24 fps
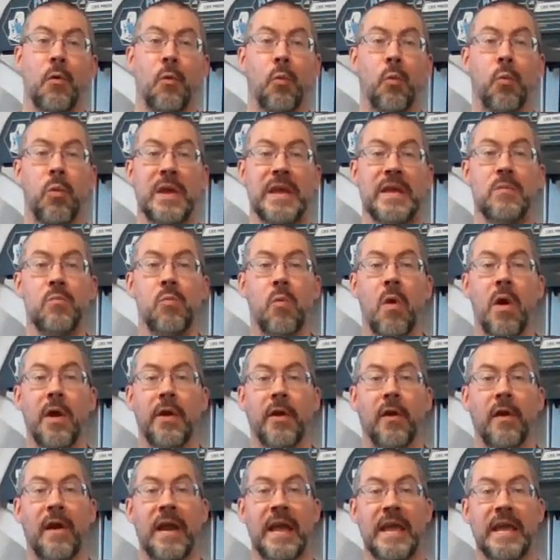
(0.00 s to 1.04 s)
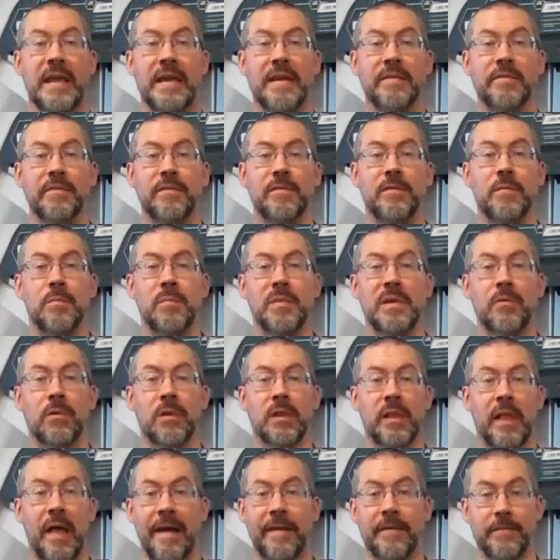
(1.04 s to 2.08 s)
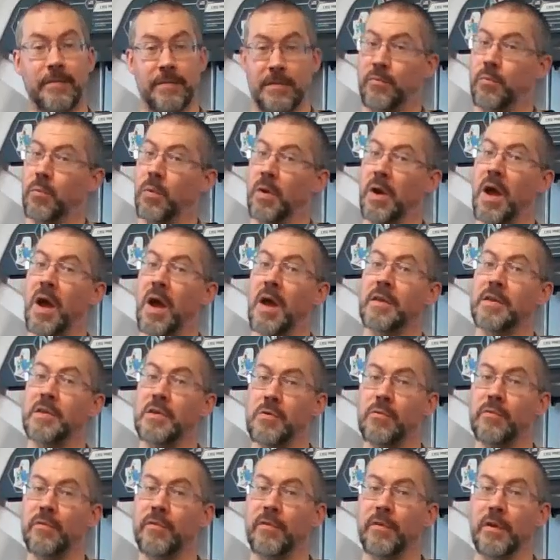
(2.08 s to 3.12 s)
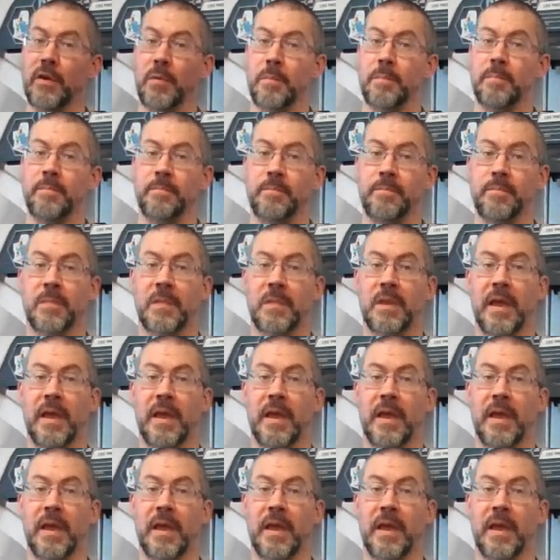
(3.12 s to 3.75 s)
We want our hands to be relaxed if we're not using them,